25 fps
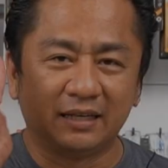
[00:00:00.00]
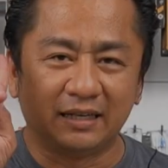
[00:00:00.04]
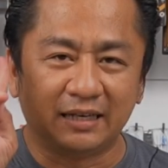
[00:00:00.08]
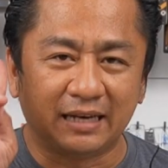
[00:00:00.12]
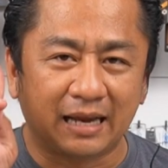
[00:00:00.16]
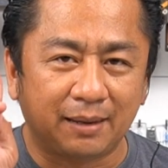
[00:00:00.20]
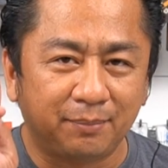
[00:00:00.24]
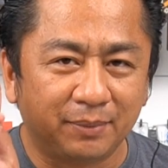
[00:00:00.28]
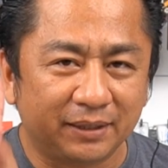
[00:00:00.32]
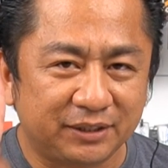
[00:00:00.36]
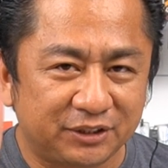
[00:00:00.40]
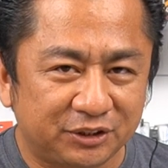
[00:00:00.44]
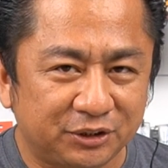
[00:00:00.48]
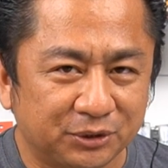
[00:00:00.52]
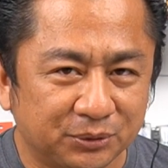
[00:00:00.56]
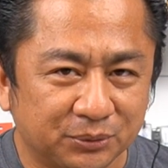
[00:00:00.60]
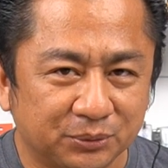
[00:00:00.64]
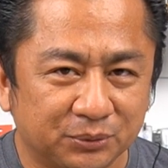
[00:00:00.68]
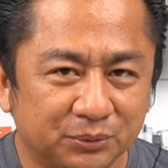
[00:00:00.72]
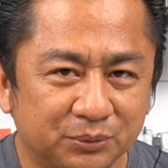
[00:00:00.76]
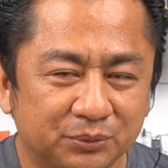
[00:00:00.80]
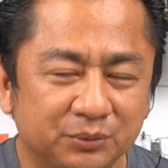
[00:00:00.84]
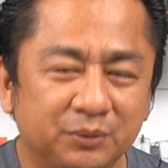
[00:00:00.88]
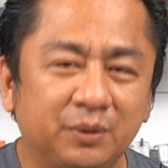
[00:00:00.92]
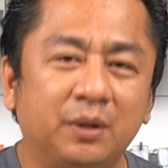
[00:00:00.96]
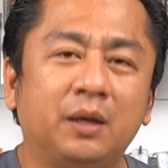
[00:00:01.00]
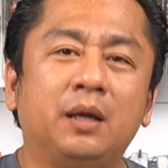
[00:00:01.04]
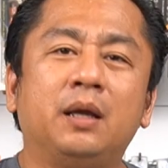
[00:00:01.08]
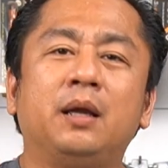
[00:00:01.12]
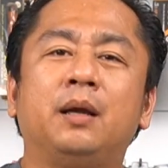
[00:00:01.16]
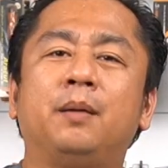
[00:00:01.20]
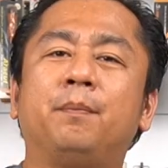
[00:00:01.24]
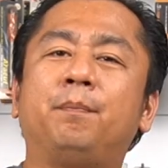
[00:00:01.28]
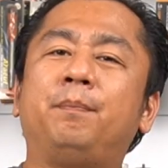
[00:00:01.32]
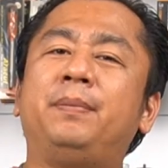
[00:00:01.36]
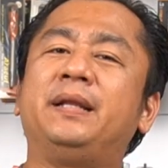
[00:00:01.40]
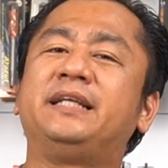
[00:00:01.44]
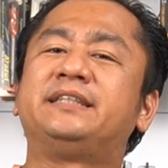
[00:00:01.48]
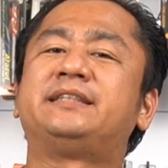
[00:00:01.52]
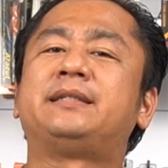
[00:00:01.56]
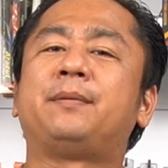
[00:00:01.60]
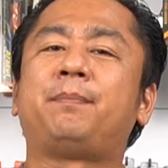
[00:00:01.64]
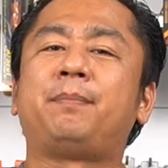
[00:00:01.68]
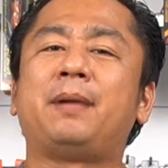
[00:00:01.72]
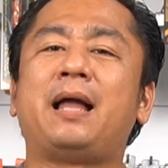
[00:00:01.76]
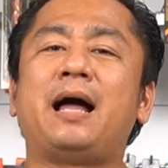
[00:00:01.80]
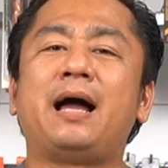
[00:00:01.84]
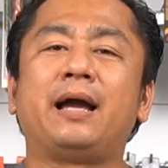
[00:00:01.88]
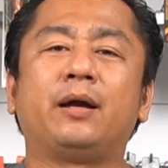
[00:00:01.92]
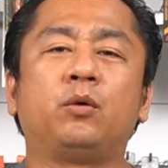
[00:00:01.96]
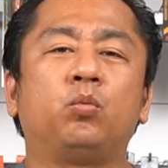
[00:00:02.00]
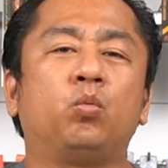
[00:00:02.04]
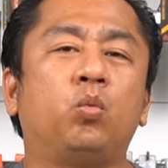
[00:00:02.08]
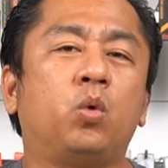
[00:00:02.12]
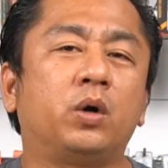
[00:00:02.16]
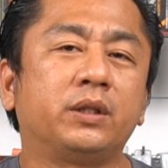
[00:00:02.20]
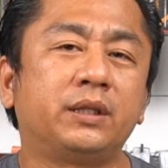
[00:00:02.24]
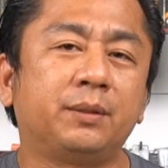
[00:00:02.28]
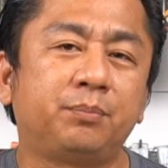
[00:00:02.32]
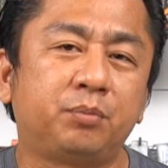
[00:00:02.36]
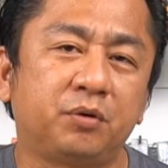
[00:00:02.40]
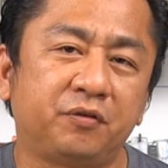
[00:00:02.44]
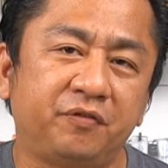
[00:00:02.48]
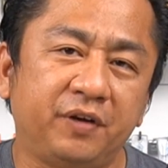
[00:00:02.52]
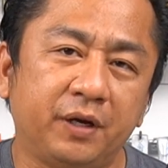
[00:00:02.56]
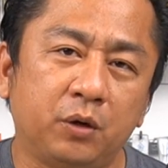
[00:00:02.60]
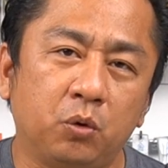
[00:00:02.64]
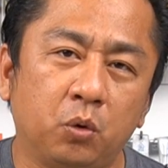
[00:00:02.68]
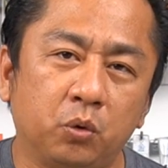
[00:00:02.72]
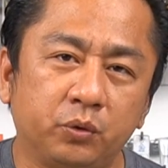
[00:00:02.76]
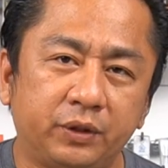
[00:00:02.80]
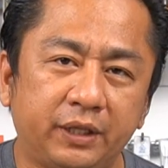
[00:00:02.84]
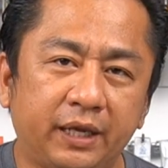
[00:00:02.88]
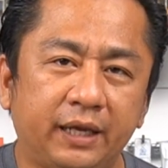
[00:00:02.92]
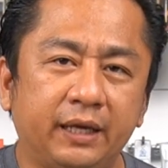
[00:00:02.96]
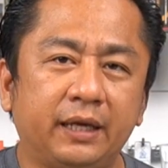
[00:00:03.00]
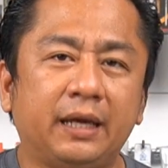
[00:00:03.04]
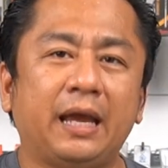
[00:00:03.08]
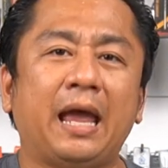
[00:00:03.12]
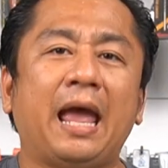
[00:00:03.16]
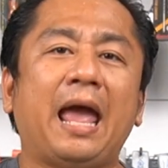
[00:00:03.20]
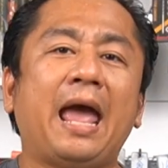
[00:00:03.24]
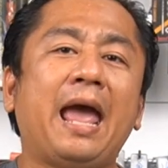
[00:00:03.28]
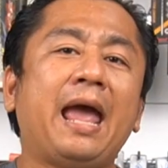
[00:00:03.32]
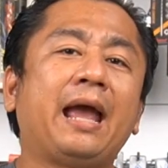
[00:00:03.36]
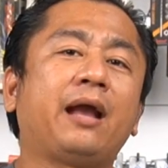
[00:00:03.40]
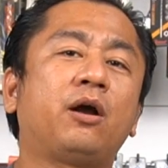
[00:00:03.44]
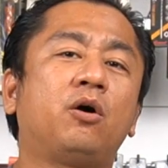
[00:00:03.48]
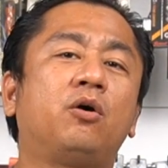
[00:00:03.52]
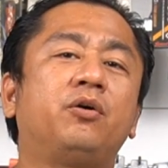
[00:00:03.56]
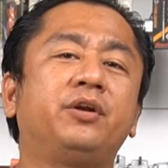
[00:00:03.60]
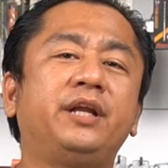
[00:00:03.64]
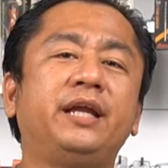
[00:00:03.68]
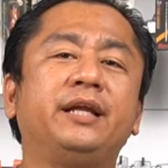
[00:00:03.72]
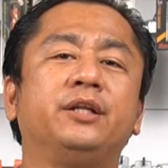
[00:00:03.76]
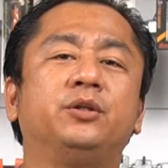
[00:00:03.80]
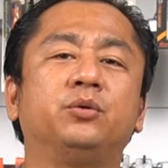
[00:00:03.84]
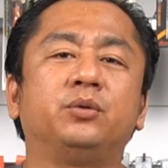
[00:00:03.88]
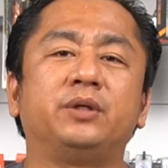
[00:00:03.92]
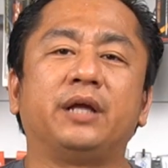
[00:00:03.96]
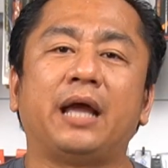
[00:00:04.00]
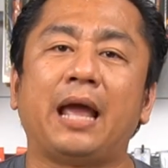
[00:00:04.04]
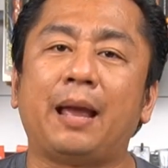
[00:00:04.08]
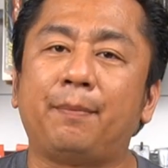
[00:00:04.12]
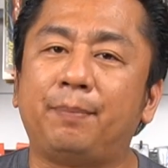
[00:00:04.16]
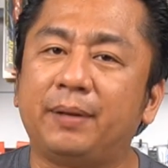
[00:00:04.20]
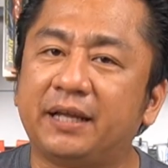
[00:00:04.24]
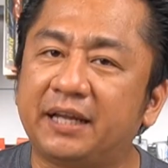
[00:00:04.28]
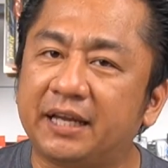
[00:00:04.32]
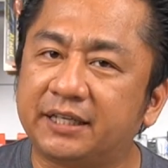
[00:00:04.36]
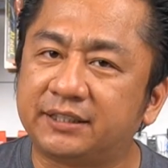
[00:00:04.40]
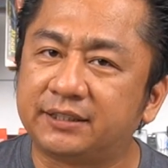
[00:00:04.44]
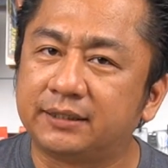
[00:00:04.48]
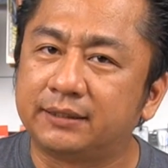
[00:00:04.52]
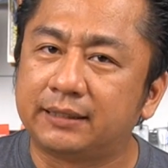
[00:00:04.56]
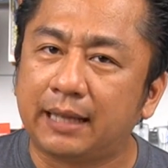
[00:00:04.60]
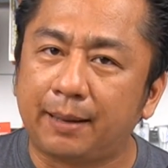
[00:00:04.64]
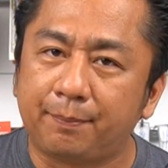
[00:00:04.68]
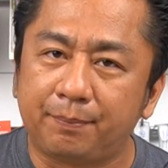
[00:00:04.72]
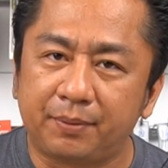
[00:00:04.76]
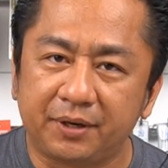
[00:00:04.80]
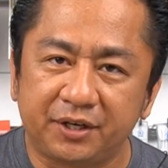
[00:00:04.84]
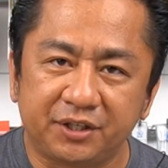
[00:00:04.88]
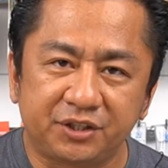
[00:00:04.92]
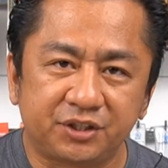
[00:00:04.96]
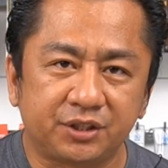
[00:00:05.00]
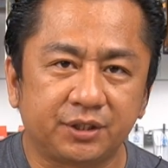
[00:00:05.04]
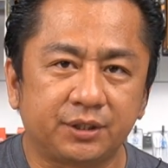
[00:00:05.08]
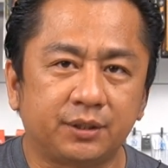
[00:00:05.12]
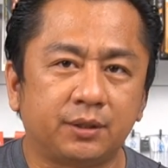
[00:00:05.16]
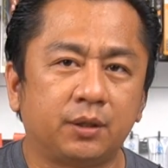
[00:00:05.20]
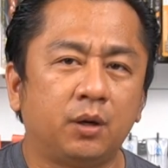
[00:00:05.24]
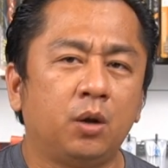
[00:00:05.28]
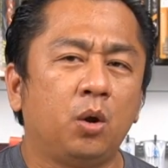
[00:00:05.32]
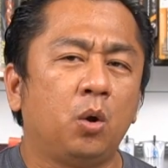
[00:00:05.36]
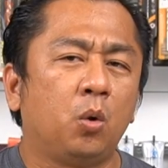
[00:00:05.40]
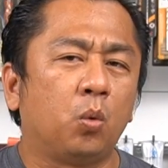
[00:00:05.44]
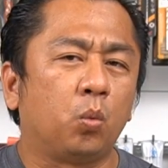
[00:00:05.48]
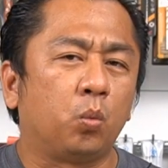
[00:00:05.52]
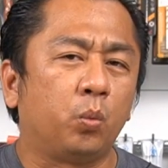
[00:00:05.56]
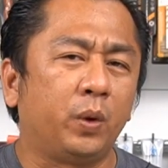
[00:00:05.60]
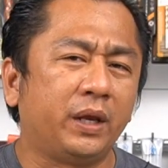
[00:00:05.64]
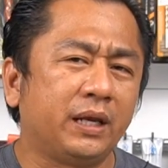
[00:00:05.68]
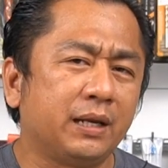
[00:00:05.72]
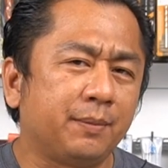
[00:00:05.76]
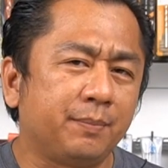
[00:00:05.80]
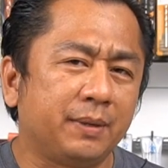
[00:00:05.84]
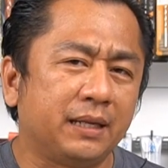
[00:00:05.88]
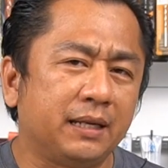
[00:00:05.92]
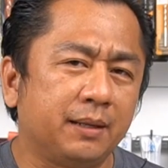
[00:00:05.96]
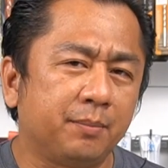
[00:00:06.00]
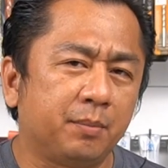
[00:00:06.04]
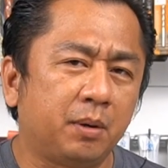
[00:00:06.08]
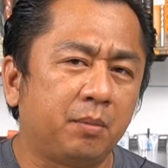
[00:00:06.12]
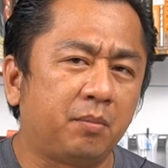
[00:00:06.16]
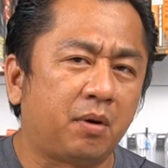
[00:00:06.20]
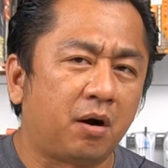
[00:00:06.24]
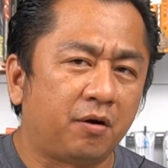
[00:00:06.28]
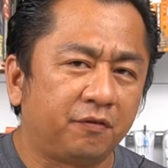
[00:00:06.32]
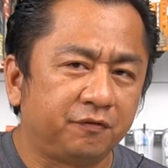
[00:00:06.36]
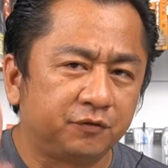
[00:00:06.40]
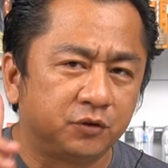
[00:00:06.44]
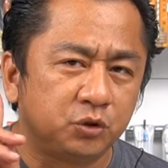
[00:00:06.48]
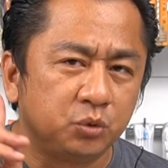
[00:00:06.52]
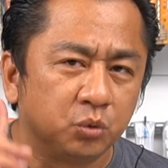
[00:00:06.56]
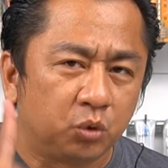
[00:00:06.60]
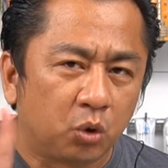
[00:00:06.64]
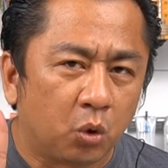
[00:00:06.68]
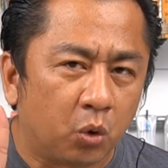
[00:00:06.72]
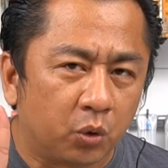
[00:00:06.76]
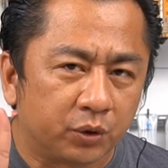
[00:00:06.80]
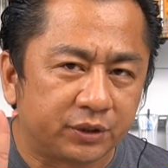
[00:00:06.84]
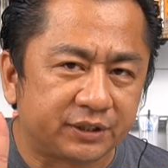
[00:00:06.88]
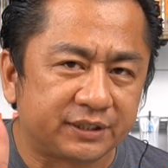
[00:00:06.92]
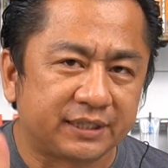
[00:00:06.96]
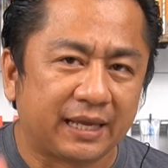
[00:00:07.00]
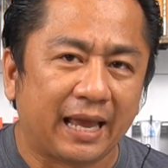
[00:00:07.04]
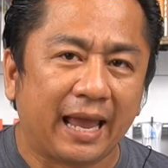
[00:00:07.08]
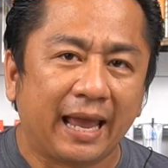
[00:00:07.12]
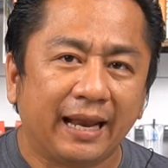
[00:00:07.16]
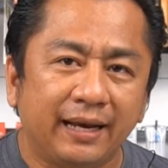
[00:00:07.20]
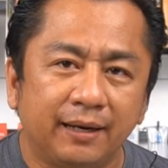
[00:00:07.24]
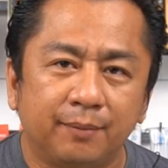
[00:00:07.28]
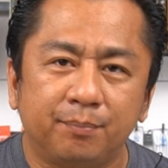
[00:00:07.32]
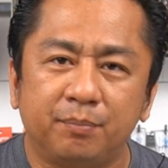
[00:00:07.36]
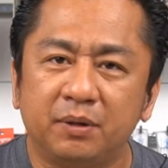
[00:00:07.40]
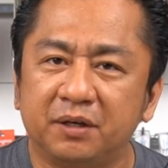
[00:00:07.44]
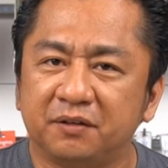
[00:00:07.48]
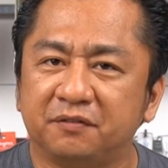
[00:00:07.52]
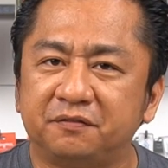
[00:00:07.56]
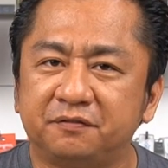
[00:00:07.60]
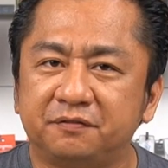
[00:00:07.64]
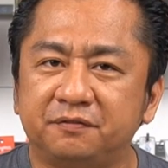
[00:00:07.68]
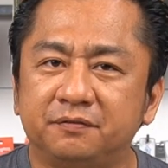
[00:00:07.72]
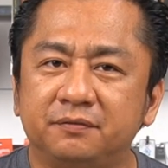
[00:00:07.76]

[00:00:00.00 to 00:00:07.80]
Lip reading: Number 2, please apply waterproofing coating according to the application temperature with a minimum of 2 coats and above.